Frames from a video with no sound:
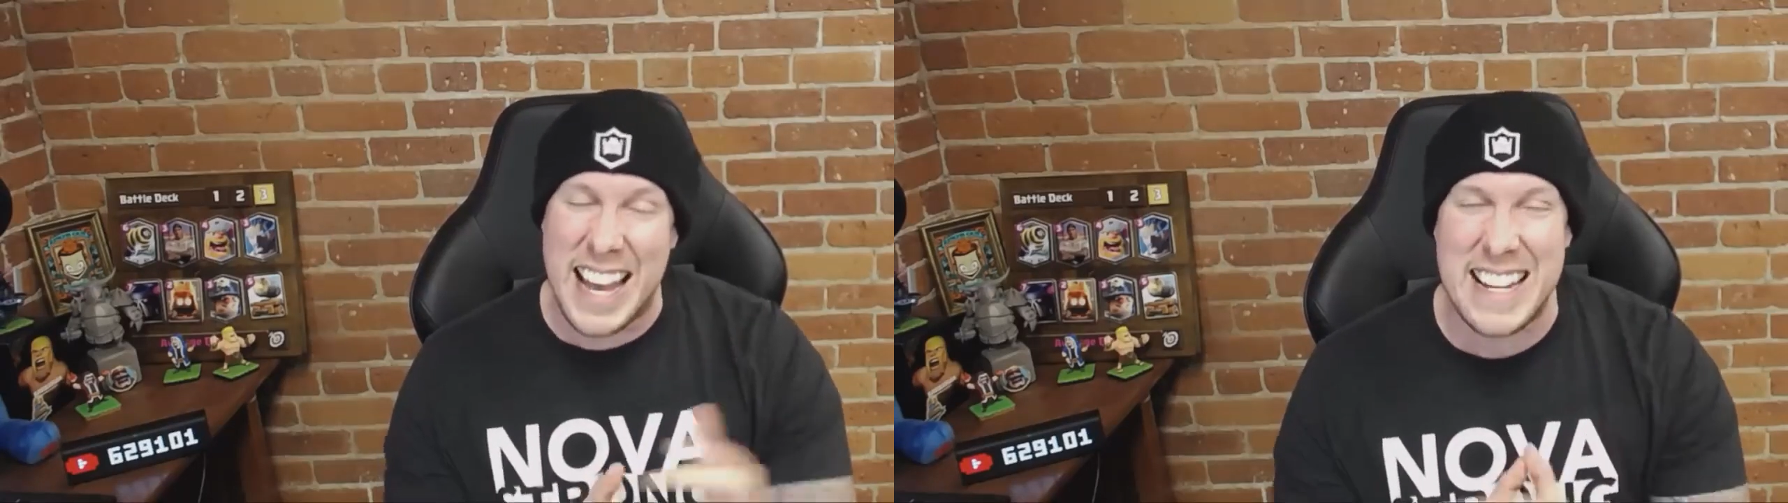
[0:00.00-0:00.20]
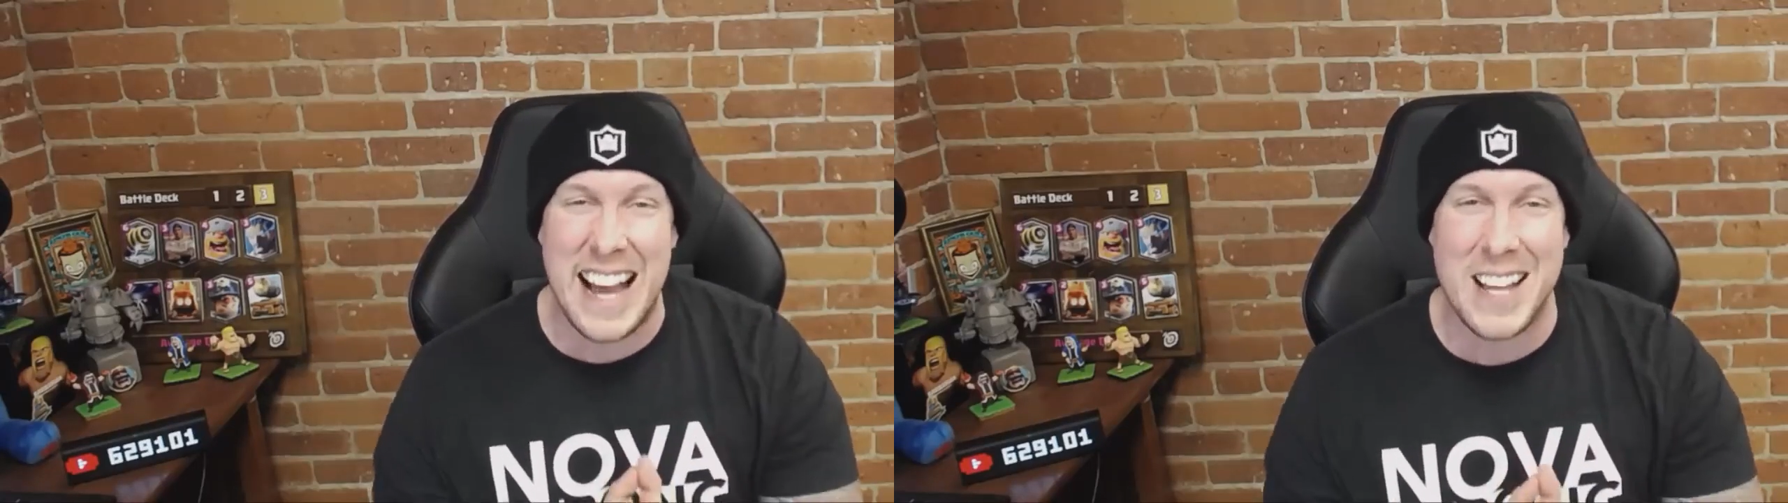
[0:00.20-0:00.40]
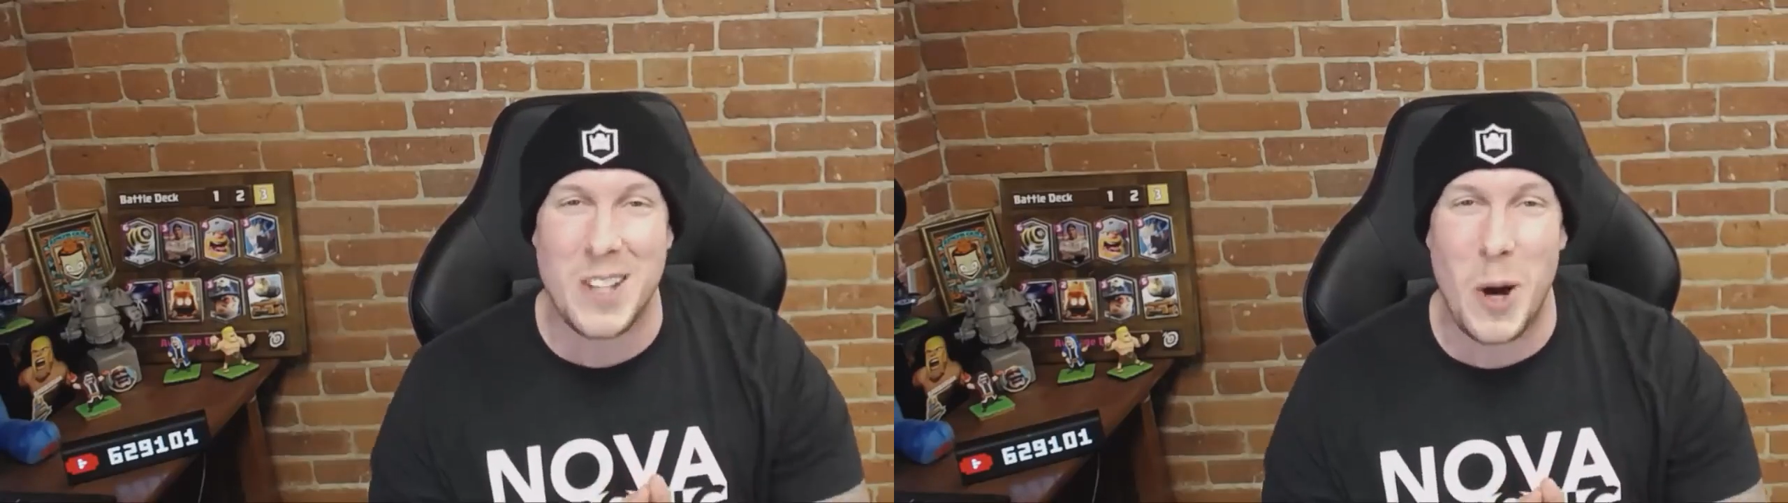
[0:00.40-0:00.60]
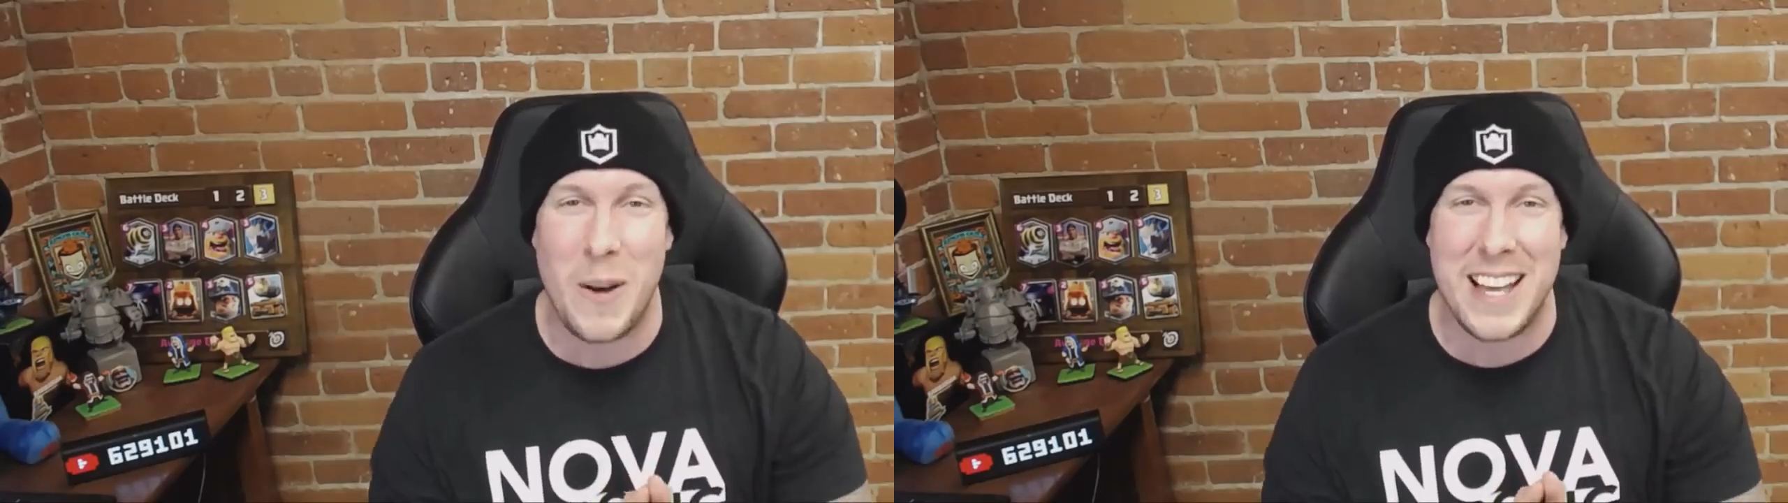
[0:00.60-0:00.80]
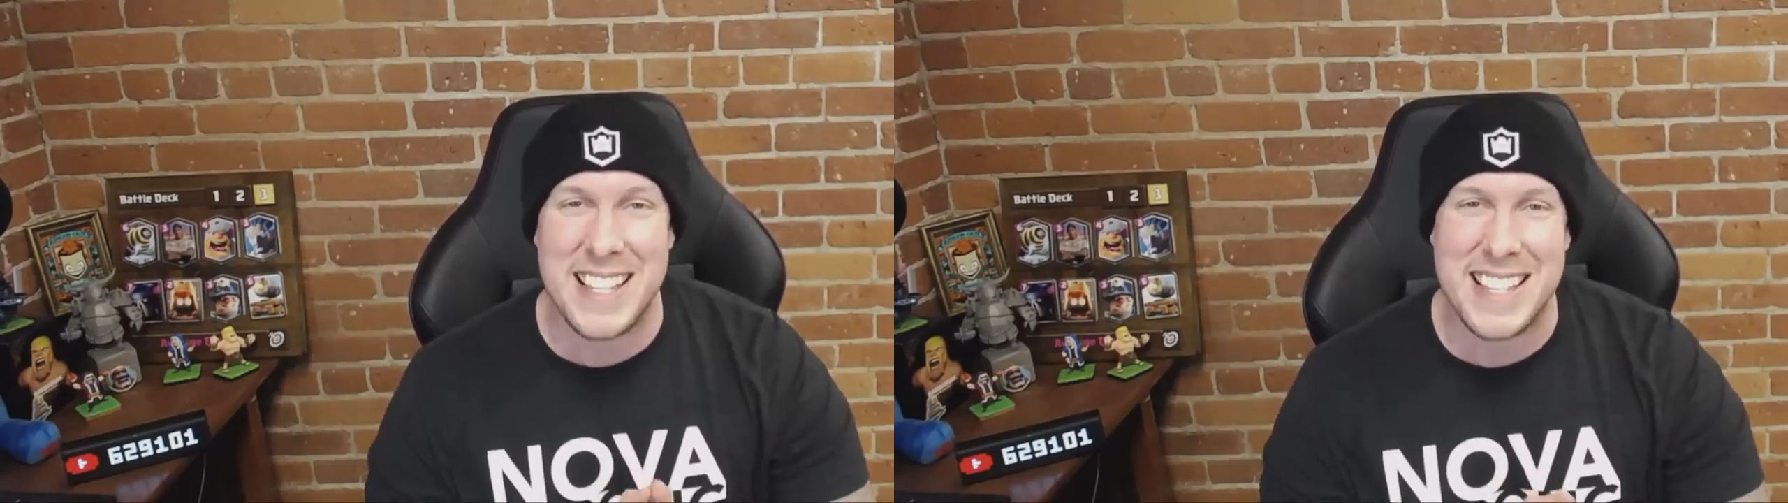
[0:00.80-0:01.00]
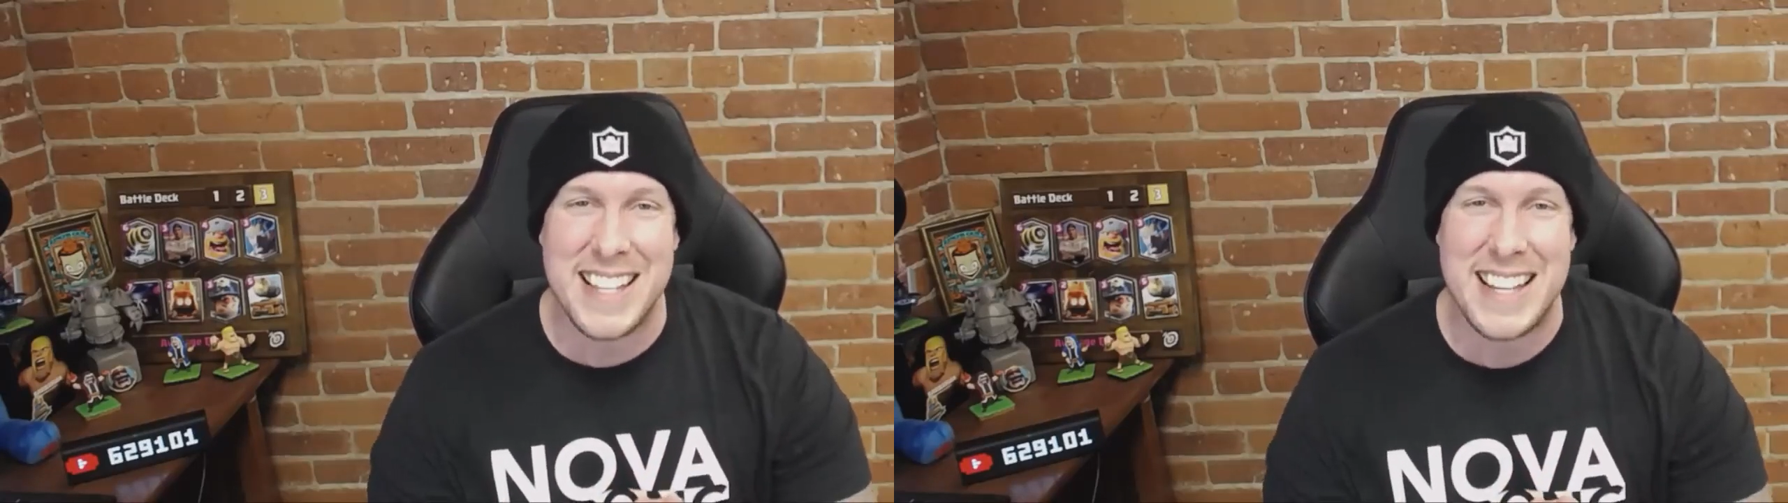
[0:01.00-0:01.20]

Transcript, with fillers: and as always,